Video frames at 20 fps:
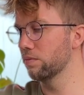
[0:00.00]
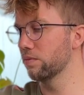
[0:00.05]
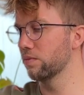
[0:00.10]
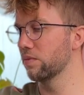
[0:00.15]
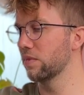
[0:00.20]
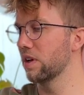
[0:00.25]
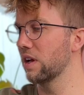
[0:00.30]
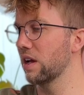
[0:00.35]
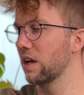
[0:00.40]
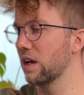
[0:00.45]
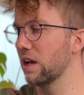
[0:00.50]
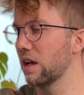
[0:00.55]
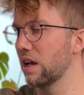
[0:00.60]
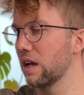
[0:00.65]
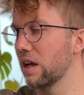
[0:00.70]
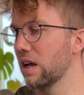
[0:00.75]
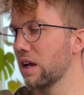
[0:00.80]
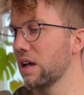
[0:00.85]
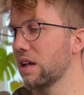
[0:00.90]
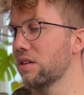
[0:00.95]

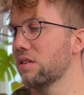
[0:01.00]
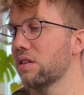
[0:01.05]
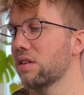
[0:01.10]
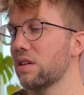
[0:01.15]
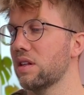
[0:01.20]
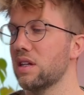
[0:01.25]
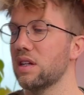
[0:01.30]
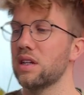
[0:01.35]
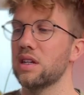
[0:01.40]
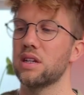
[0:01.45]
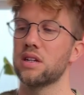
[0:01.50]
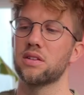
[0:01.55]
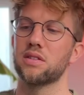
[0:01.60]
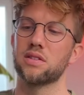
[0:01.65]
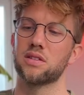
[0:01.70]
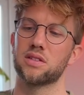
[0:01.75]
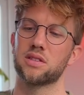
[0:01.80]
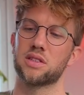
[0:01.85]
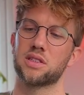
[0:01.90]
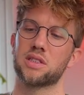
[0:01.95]
and the
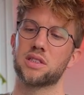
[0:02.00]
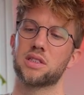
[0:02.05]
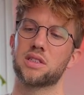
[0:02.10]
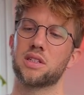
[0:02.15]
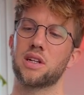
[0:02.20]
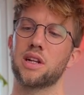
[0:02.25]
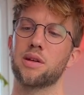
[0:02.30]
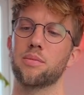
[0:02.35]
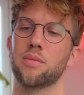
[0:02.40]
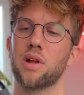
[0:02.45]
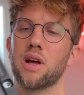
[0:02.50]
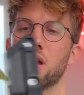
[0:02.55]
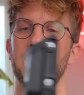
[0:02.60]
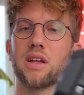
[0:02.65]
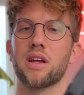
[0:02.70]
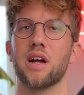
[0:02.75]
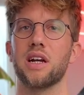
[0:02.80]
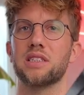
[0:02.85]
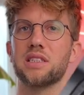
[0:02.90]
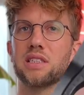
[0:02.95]
Slimline,
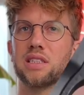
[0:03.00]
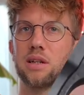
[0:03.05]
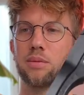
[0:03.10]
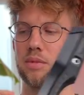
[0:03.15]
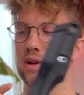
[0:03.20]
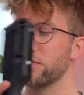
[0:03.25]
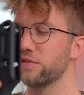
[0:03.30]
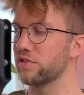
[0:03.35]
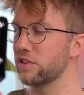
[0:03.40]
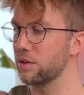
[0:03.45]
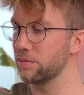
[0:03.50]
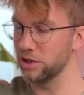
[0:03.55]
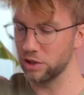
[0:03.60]
Kizer Slimline frame, and